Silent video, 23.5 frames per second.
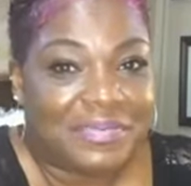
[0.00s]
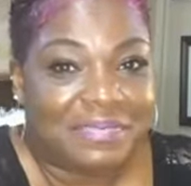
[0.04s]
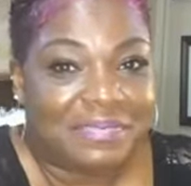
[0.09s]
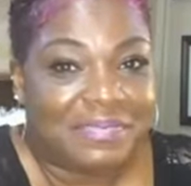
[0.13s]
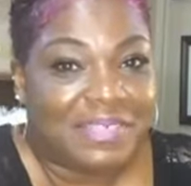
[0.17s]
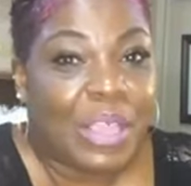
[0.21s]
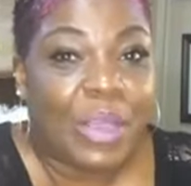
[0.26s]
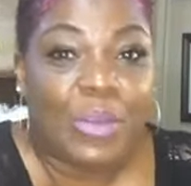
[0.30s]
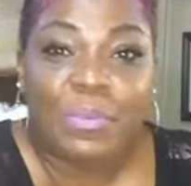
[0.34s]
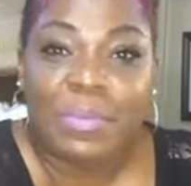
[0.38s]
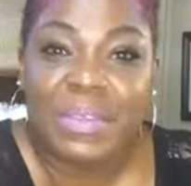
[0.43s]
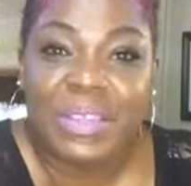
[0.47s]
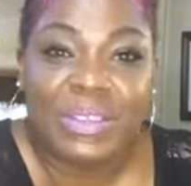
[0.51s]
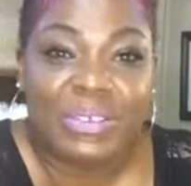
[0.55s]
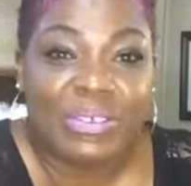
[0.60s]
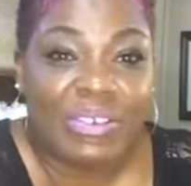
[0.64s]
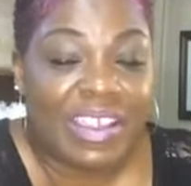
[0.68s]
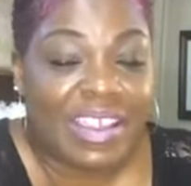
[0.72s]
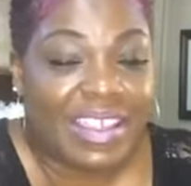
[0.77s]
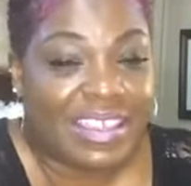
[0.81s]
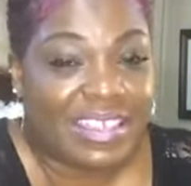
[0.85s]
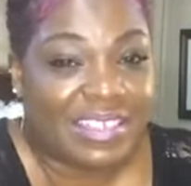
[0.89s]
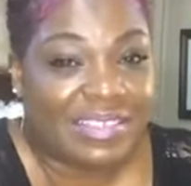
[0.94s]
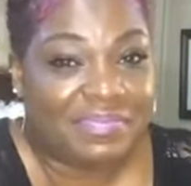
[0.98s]
Go be
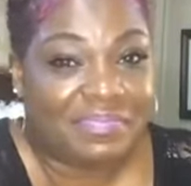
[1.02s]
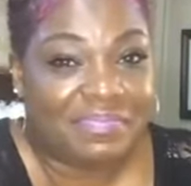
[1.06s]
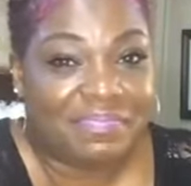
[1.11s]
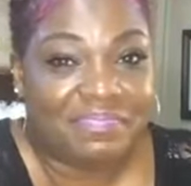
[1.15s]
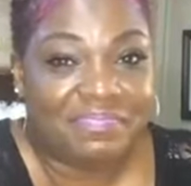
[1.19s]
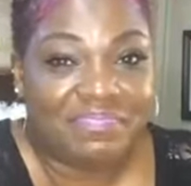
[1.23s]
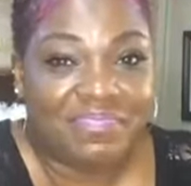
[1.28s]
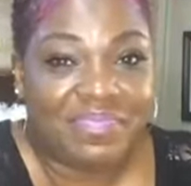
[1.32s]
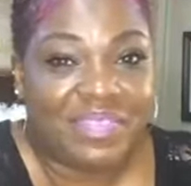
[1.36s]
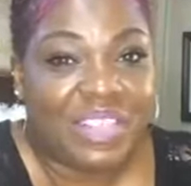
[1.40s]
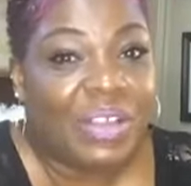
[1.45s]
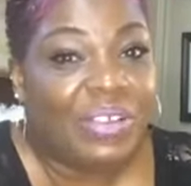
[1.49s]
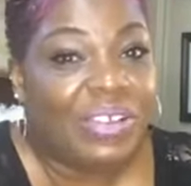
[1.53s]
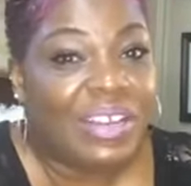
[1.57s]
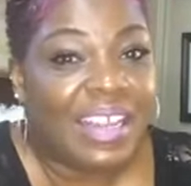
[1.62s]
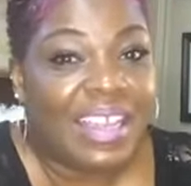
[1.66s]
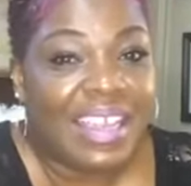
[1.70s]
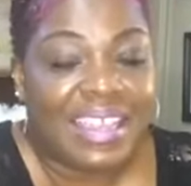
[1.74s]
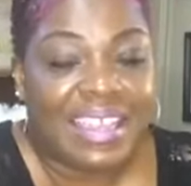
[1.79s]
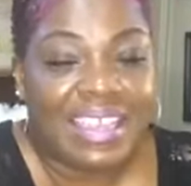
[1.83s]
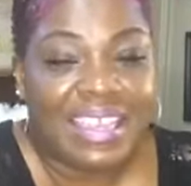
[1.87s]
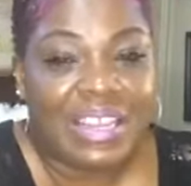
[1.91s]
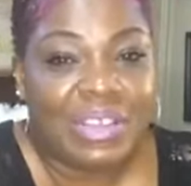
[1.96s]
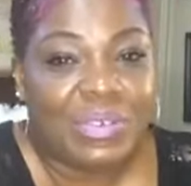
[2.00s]
great. Don't let
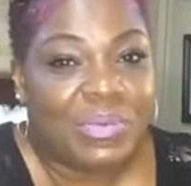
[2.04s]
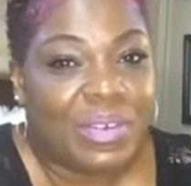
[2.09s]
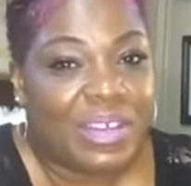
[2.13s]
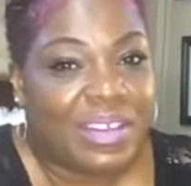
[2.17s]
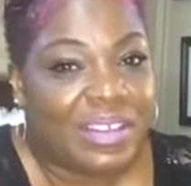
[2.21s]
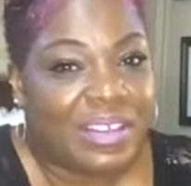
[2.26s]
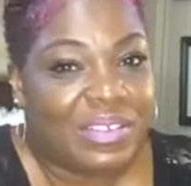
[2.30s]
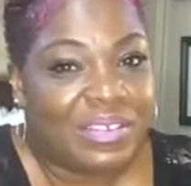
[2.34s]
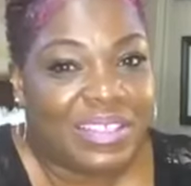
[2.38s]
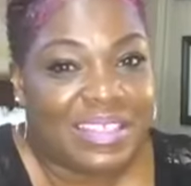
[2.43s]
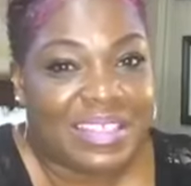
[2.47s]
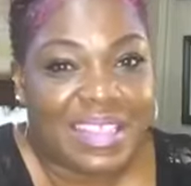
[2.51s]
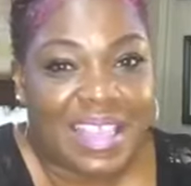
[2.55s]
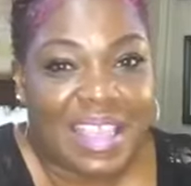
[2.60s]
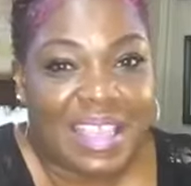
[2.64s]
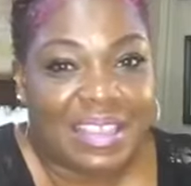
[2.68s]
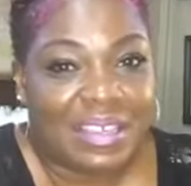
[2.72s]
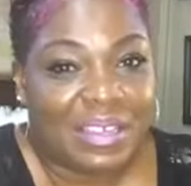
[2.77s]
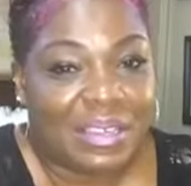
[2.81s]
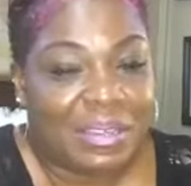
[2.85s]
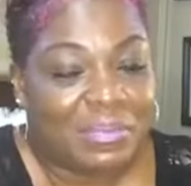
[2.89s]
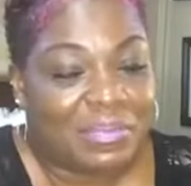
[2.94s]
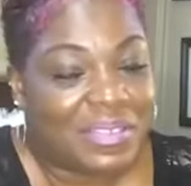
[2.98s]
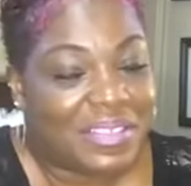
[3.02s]
anyone else's
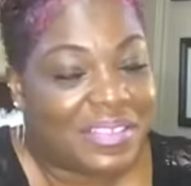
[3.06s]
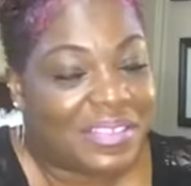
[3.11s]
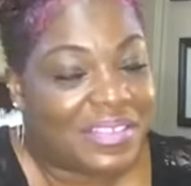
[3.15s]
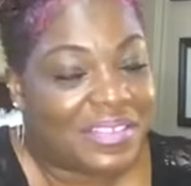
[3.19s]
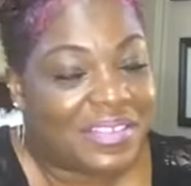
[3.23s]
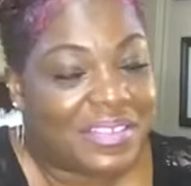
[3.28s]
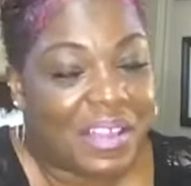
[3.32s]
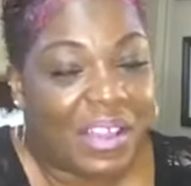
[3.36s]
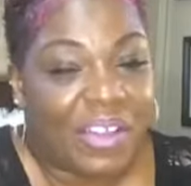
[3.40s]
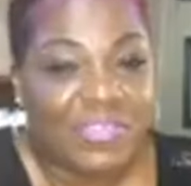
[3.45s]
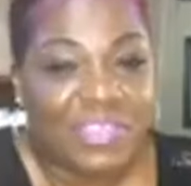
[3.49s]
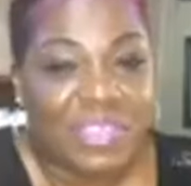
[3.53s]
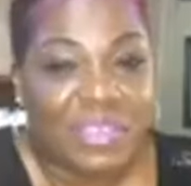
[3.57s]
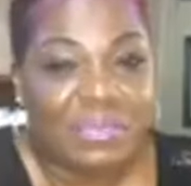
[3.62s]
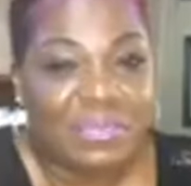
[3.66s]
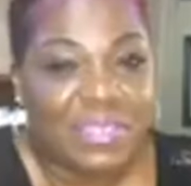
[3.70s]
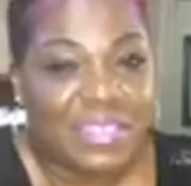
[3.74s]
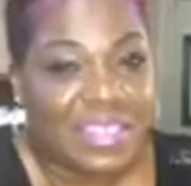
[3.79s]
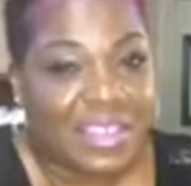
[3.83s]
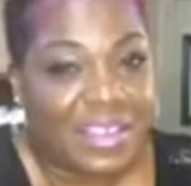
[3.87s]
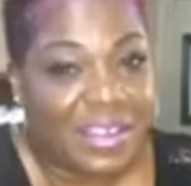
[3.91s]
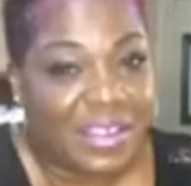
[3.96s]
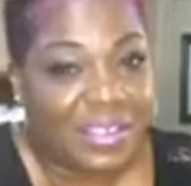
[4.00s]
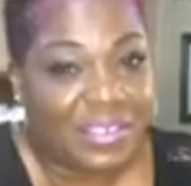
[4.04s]
hang-ups of
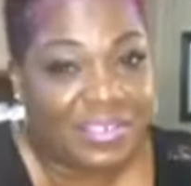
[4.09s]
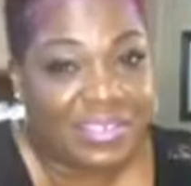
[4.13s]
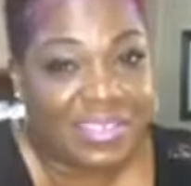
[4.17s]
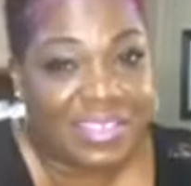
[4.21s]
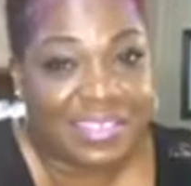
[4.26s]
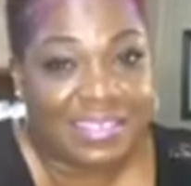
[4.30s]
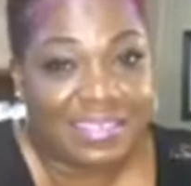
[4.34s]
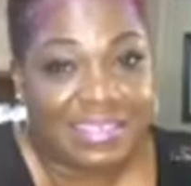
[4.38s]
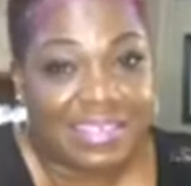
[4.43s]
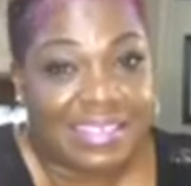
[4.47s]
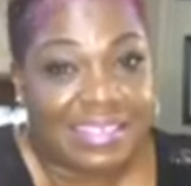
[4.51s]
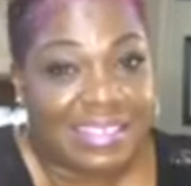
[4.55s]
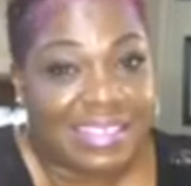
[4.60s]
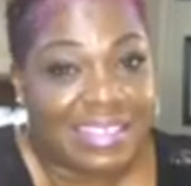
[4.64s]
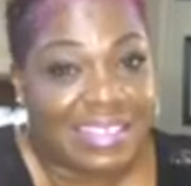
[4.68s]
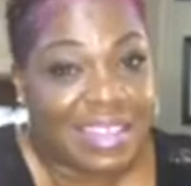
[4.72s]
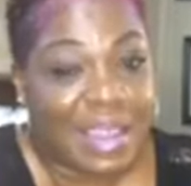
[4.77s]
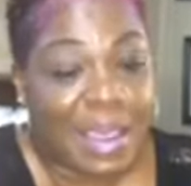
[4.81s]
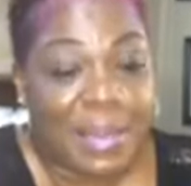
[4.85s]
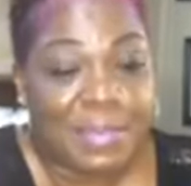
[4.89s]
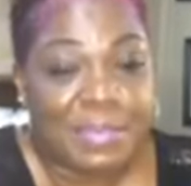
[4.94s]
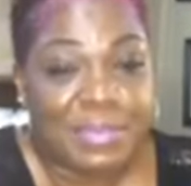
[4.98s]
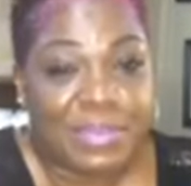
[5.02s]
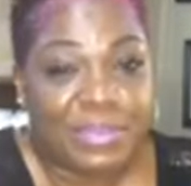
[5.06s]
themselves
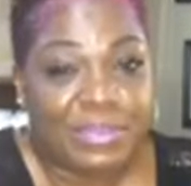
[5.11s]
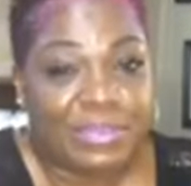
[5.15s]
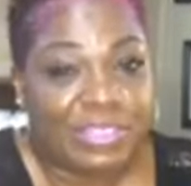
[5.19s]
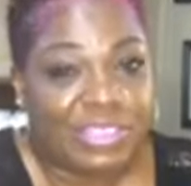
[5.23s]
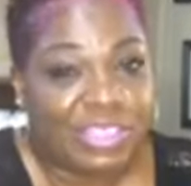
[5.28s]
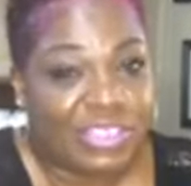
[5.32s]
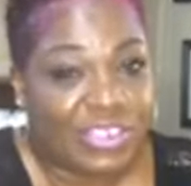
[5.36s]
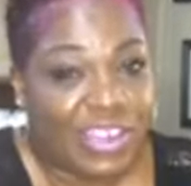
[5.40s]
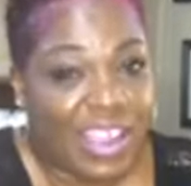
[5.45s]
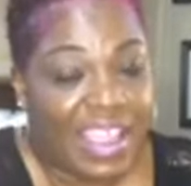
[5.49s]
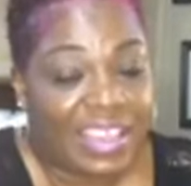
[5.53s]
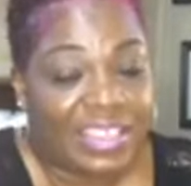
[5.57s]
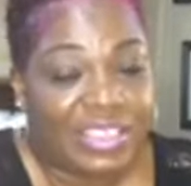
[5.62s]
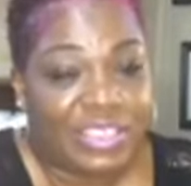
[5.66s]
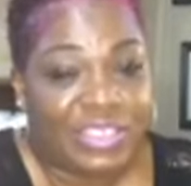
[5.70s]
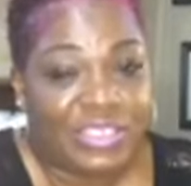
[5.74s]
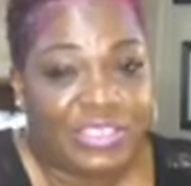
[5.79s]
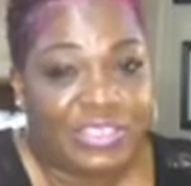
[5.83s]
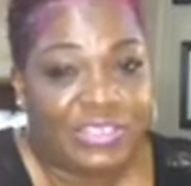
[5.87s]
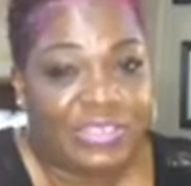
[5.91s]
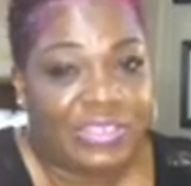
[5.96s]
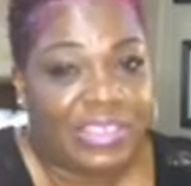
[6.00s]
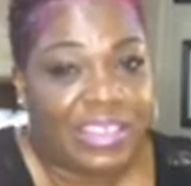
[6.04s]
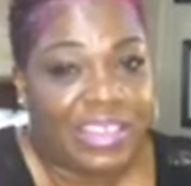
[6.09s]
stop you, distract
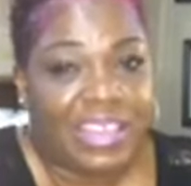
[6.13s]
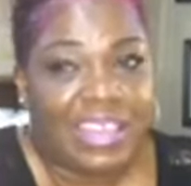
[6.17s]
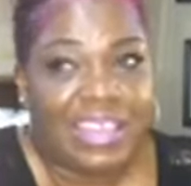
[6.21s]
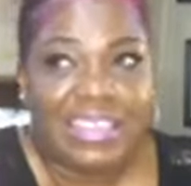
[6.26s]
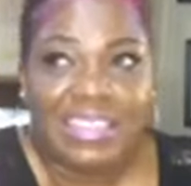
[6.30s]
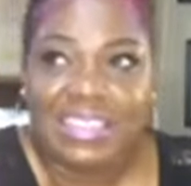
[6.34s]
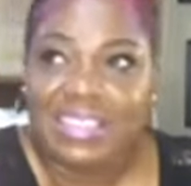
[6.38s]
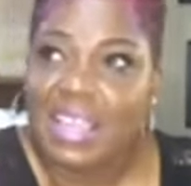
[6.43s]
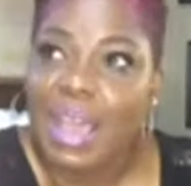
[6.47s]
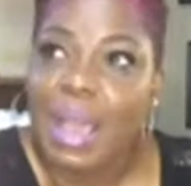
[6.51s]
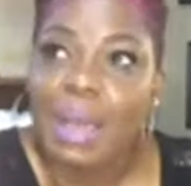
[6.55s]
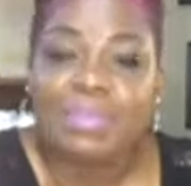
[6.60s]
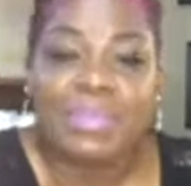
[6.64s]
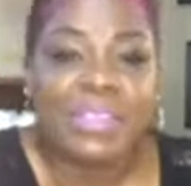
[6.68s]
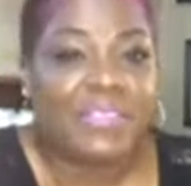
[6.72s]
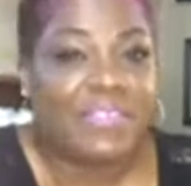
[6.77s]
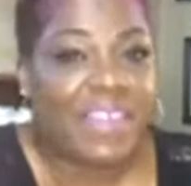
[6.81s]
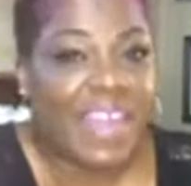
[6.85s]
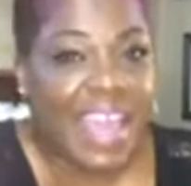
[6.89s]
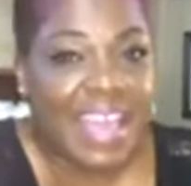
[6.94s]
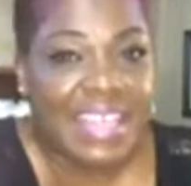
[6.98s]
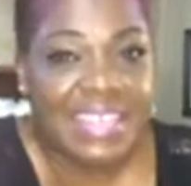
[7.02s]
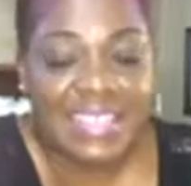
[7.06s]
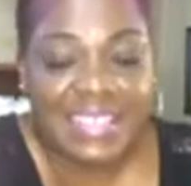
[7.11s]
you. Stop the
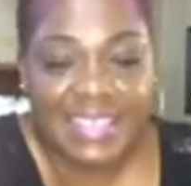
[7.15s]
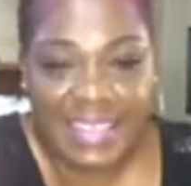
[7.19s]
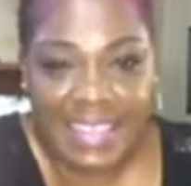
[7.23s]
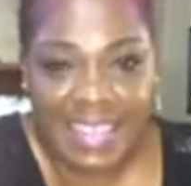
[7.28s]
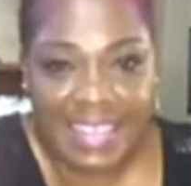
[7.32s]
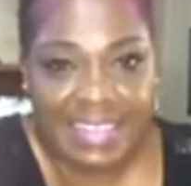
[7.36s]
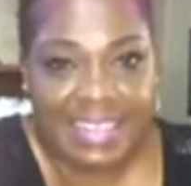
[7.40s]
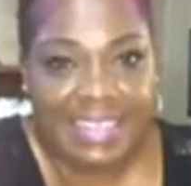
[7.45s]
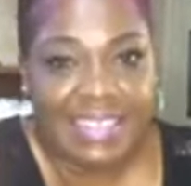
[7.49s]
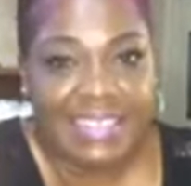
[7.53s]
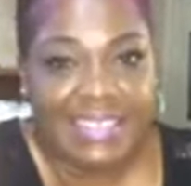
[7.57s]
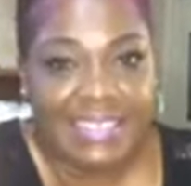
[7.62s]
vacillating.